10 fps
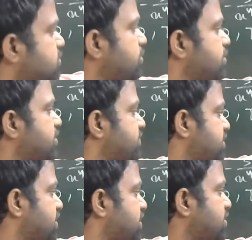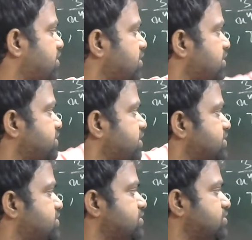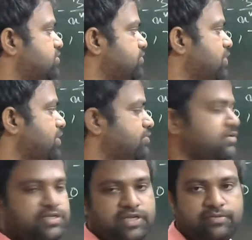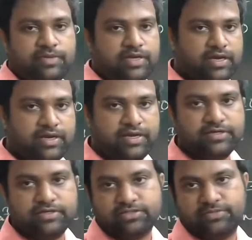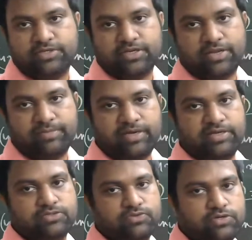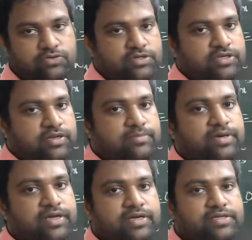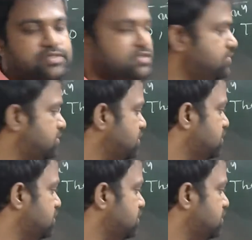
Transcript: C is not given na, in the answer. 129 by 8 or something like minus 129 by 8 is